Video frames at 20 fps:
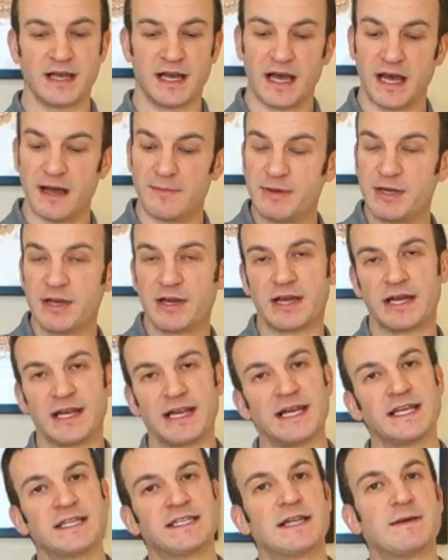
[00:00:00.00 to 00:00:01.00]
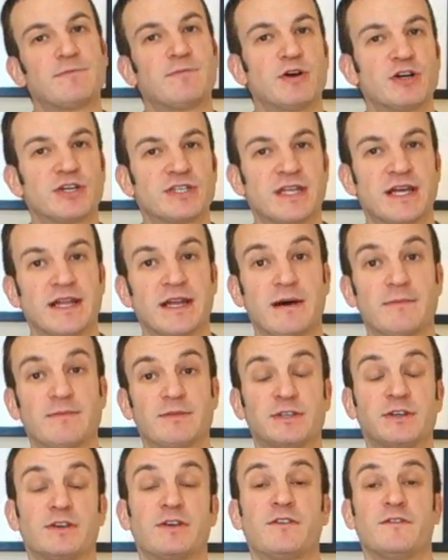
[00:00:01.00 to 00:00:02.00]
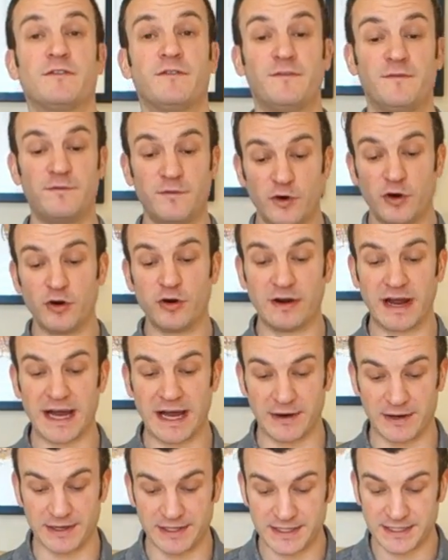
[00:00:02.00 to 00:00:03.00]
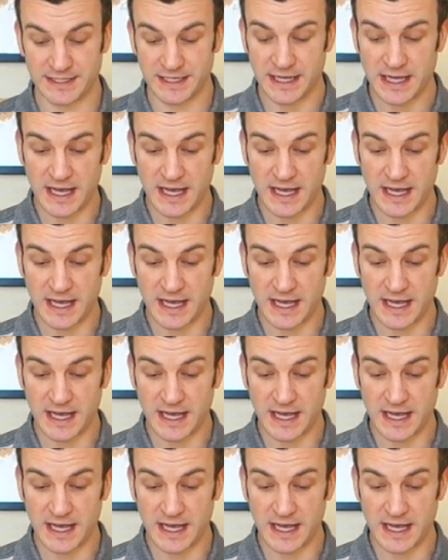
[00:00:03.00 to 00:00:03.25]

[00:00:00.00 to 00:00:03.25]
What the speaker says: but you can easily push that up to 4 hours.